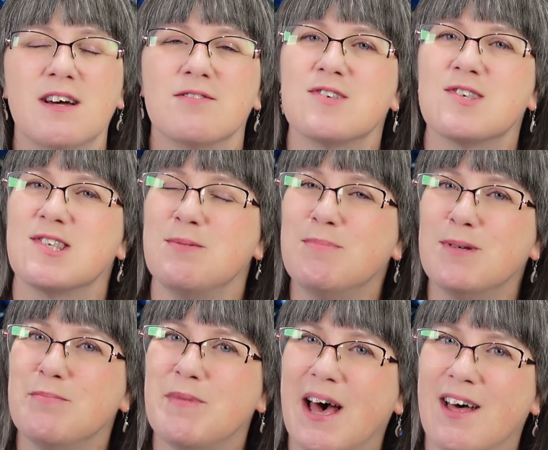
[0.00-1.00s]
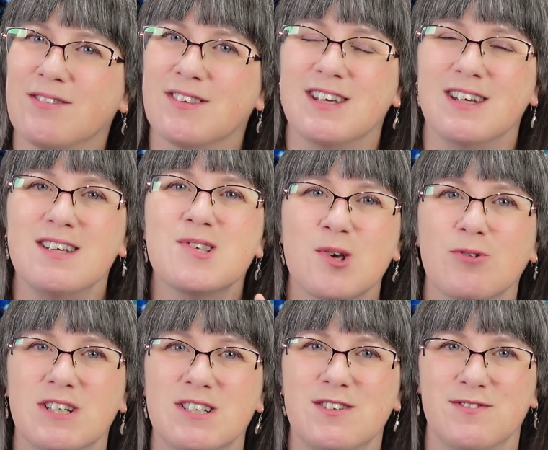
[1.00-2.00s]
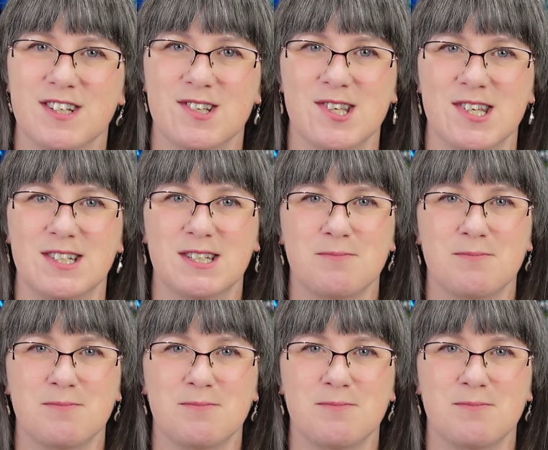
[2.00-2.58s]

of simple math is going to fix it.